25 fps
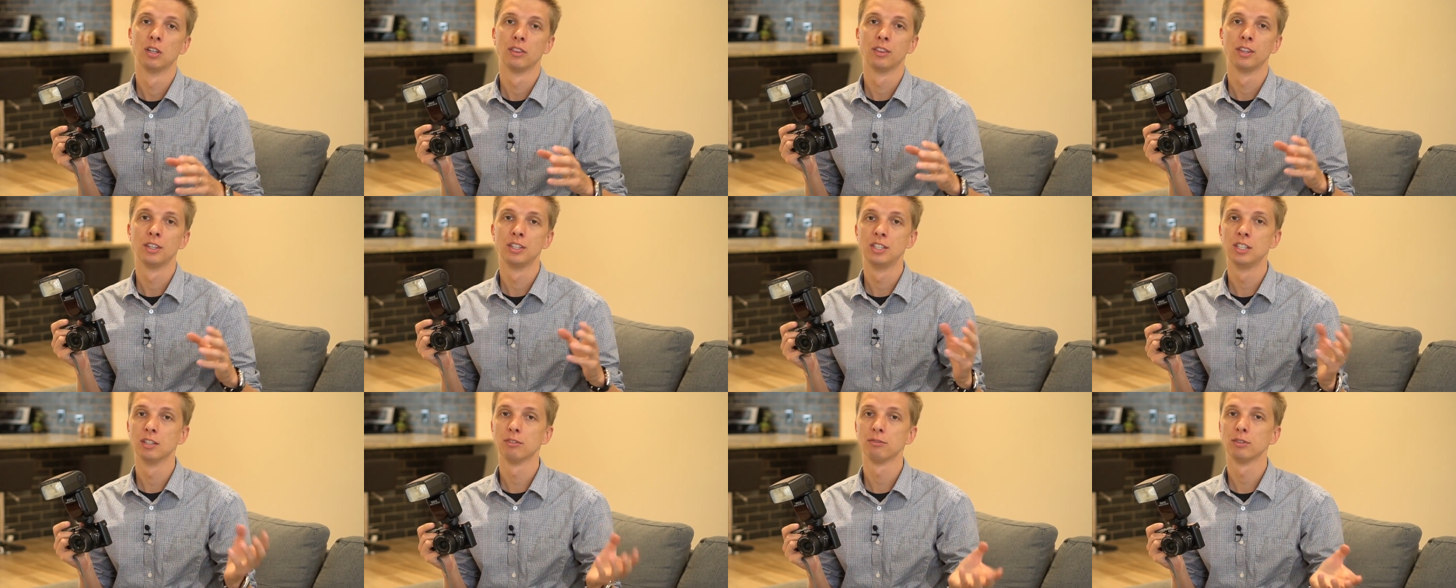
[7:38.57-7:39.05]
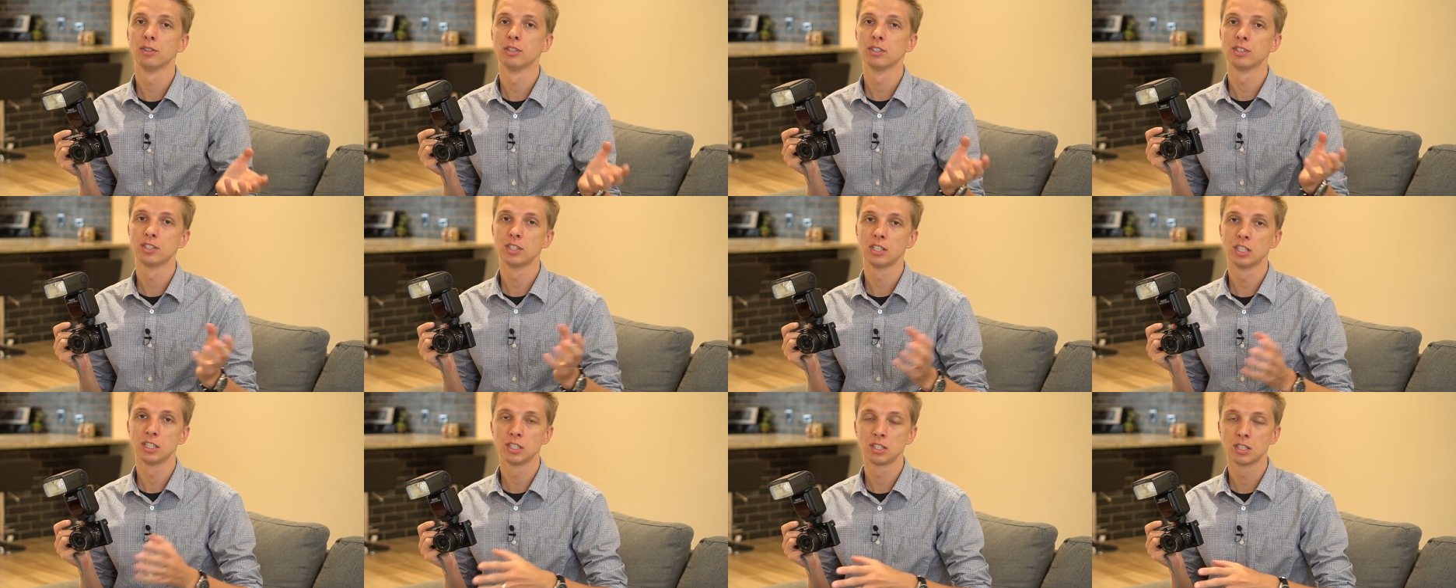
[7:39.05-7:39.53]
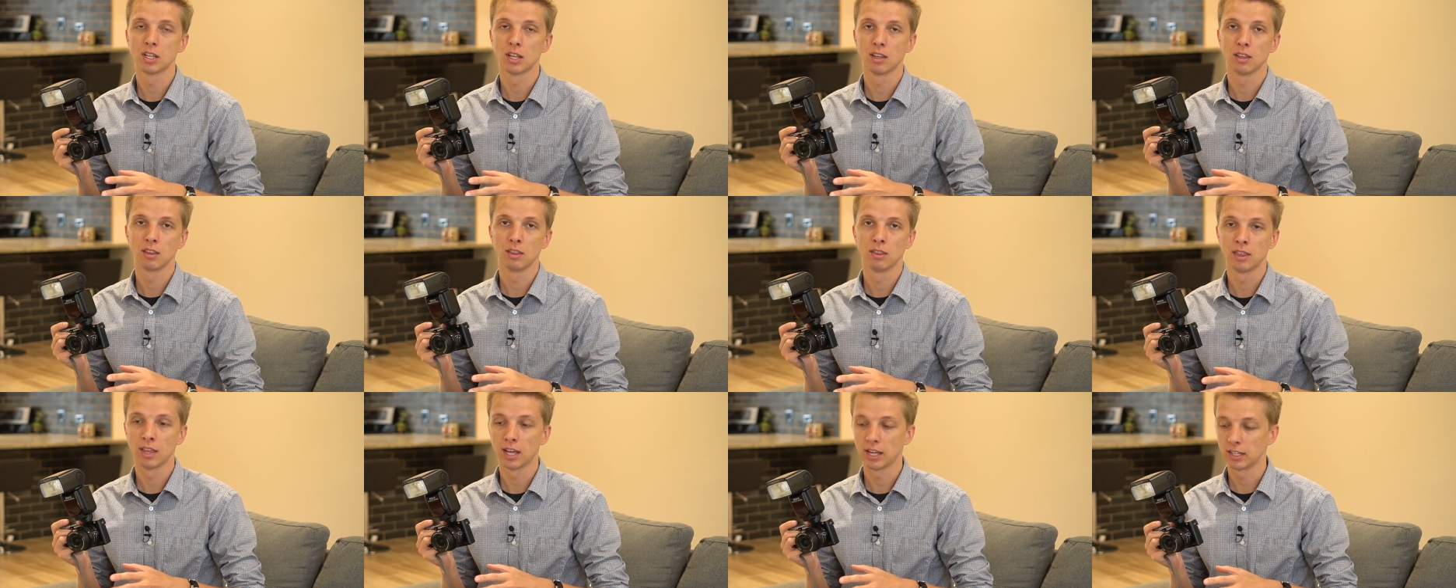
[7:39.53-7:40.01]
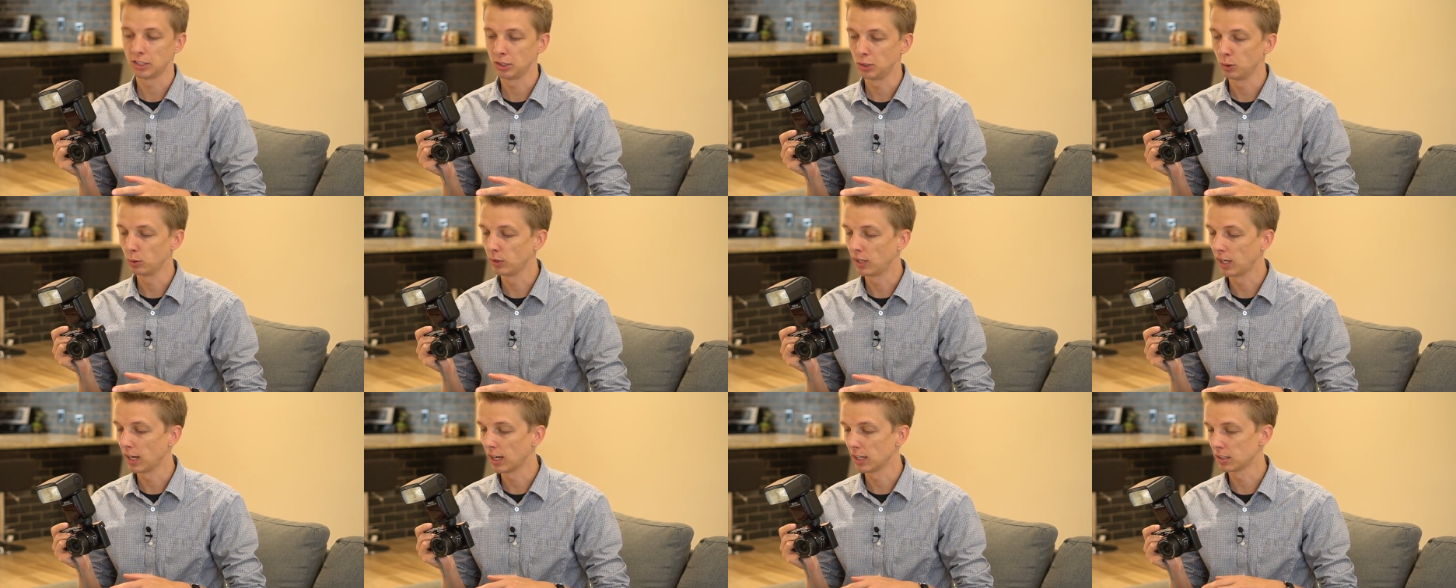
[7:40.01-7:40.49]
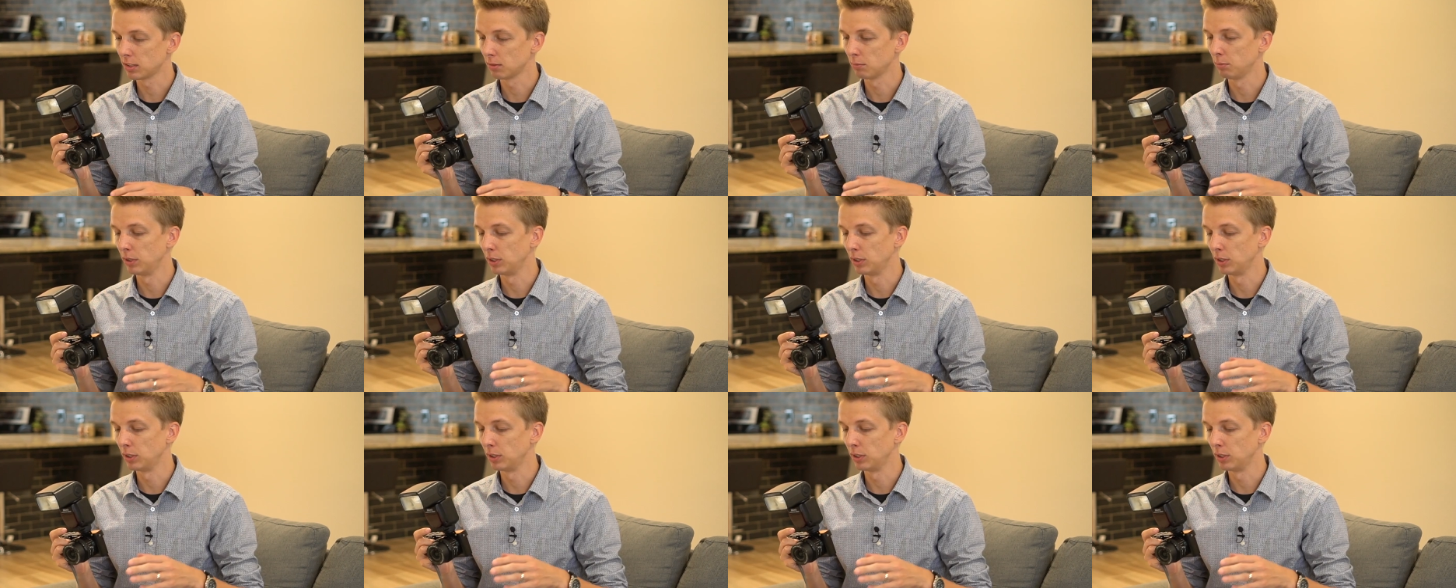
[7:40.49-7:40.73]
the differences that you get